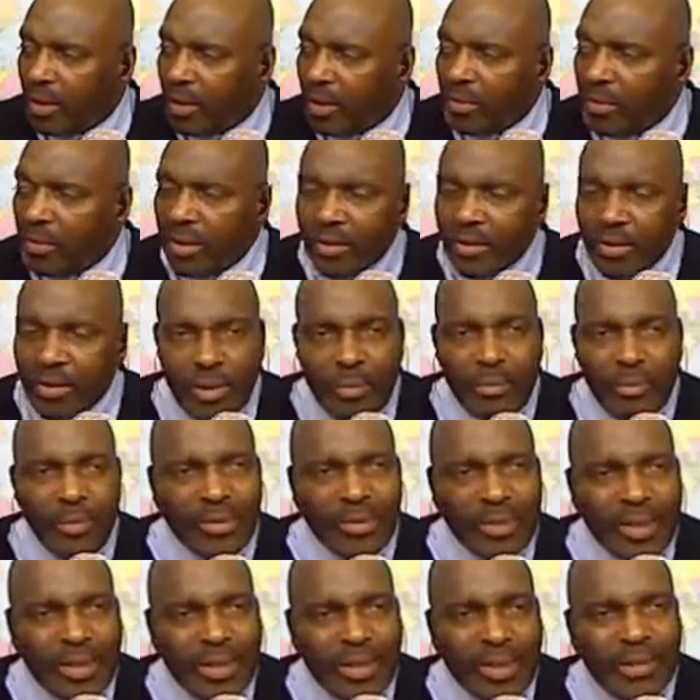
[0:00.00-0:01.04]
But it's almost
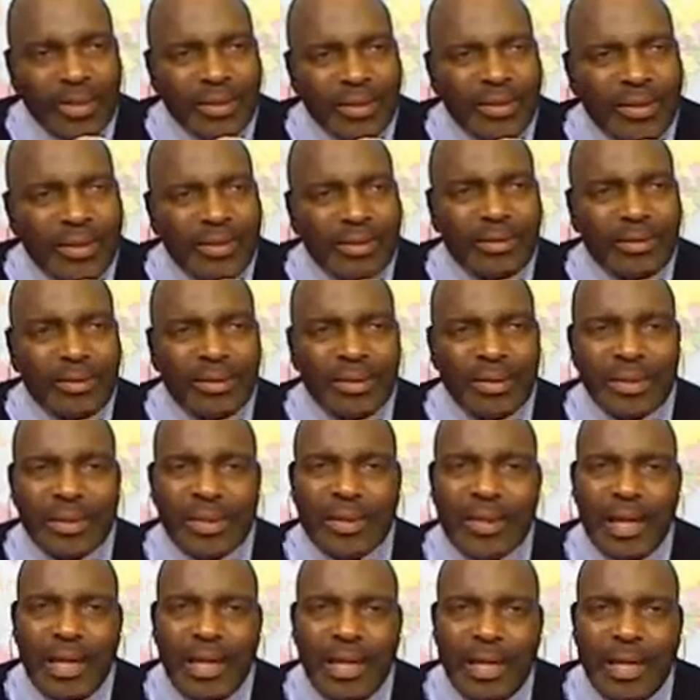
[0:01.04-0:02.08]
like it's a
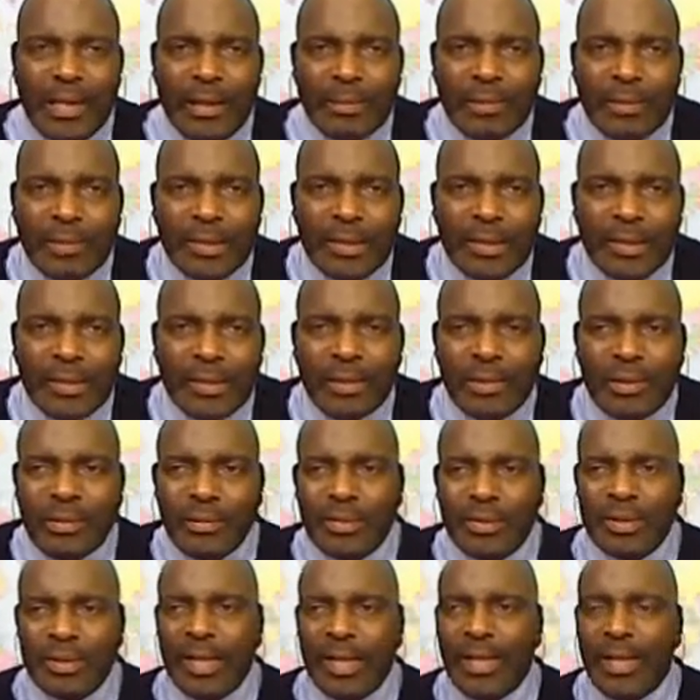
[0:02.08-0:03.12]
game. It's just a little
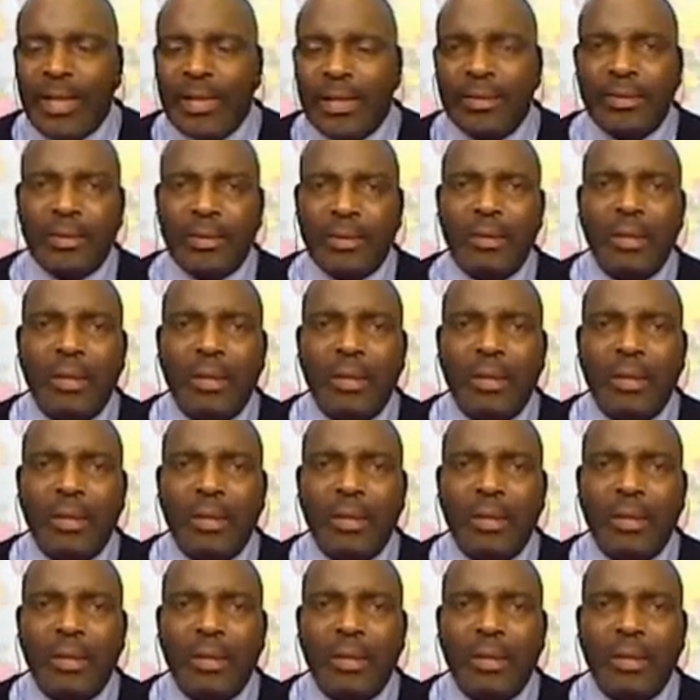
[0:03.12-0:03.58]
dance.